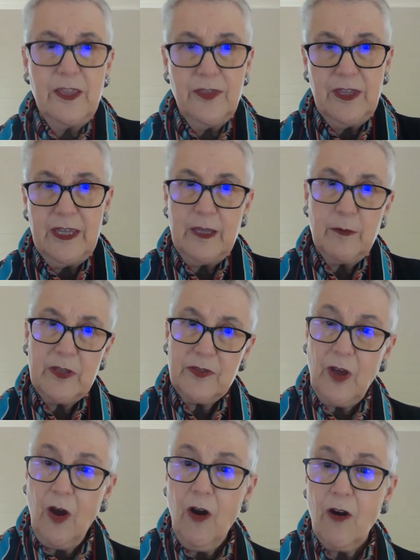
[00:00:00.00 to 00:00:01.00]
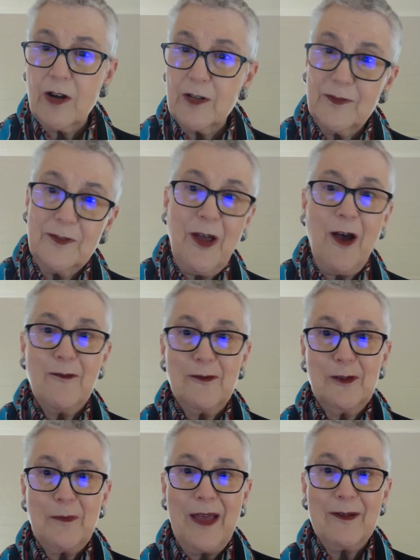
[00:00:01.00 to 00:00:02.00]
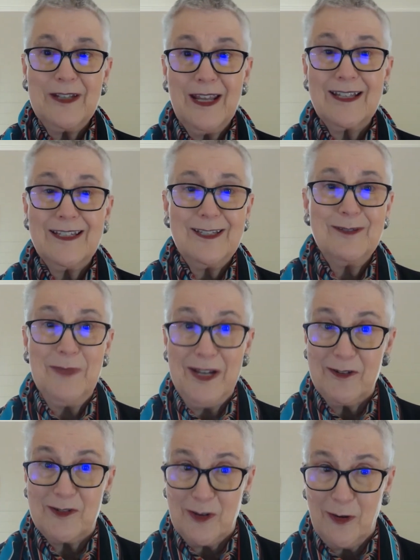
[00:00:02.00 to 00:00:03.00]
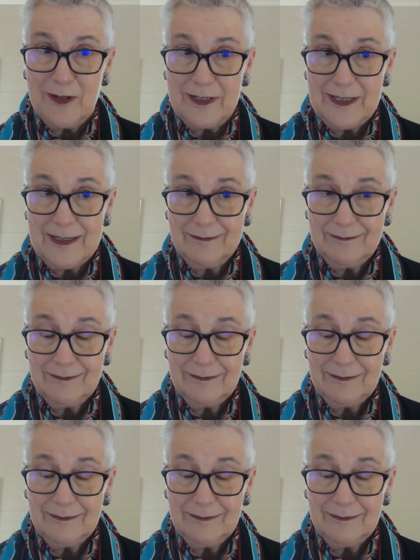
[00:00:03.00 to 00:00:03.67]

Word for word: theme at the heart of a novel about Texas beer joints.